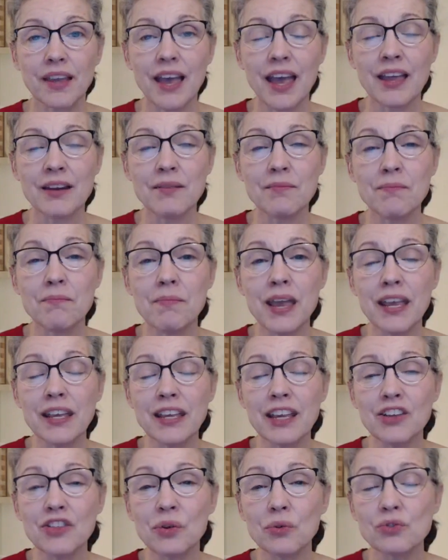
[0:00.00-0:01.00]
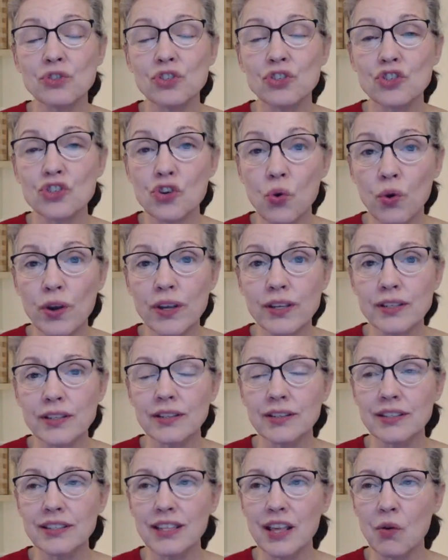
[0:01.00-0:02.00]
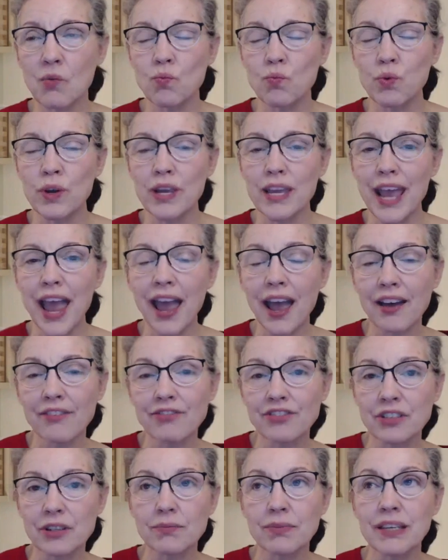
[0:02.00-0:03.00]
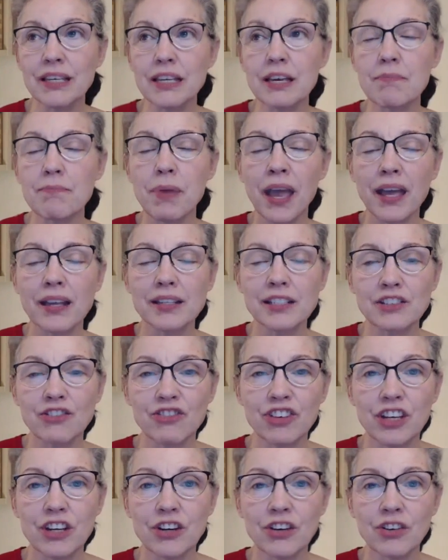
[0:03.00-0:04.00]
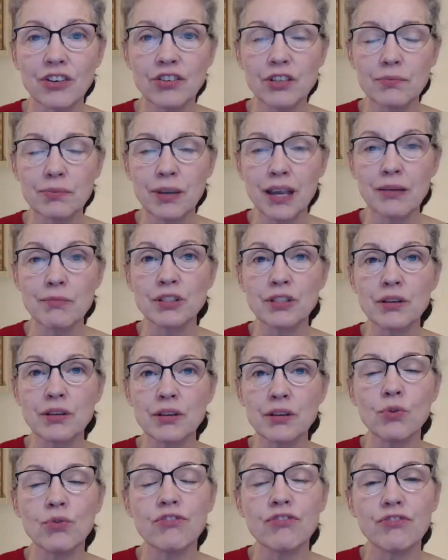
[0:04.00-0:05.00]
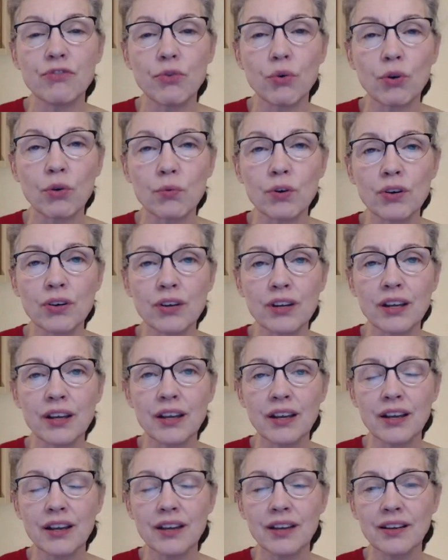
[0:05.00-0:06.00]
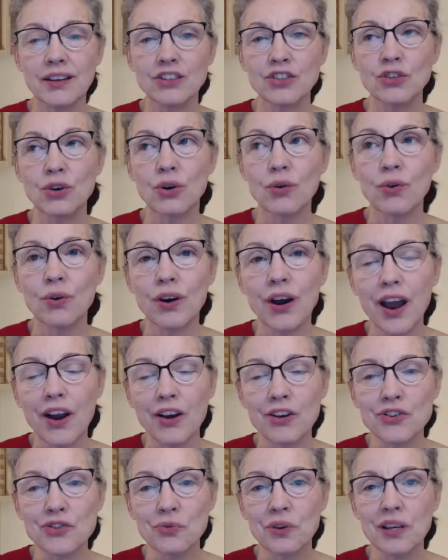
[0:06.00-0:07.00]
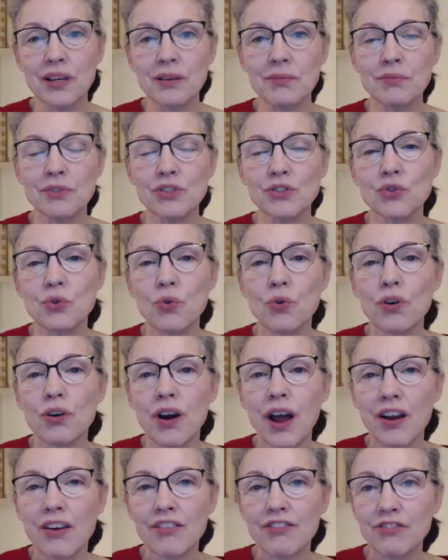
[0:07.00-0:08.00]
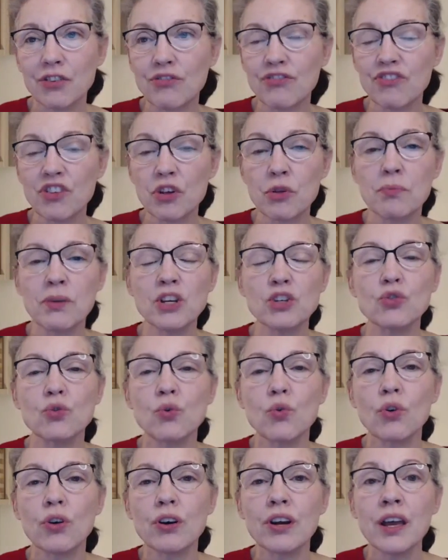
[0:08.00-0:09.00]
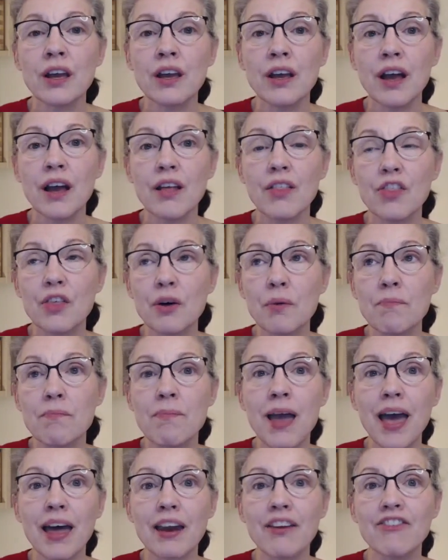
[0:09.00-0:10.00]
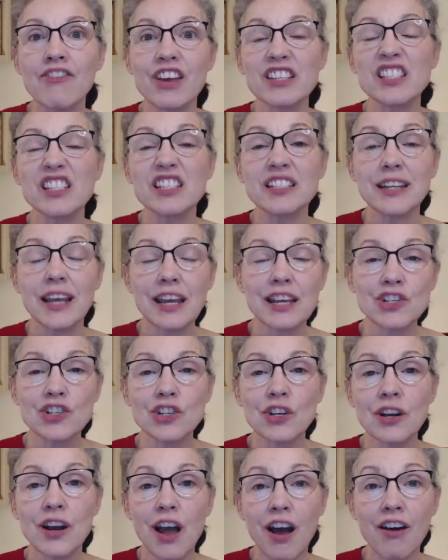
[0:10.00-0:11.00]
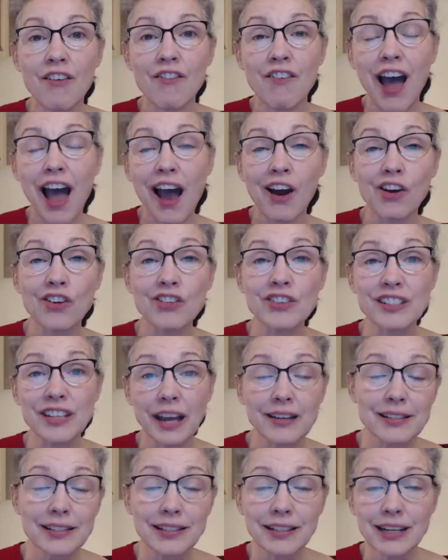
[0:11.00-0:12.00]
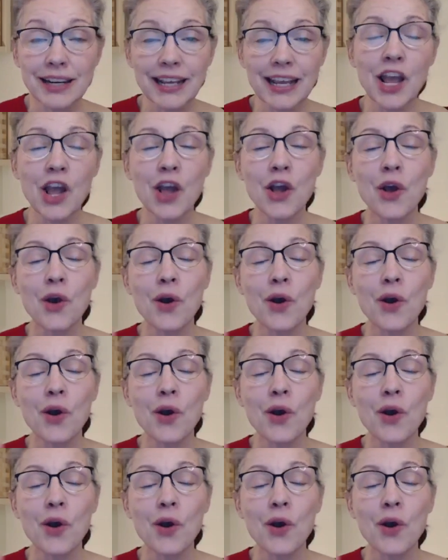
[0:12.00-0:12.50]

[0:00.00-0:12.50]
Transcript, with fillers: And making those choices that we have to get past fear to be able to move forward toward our dreams, toward our fulfillment, toward the manifestation of our destiny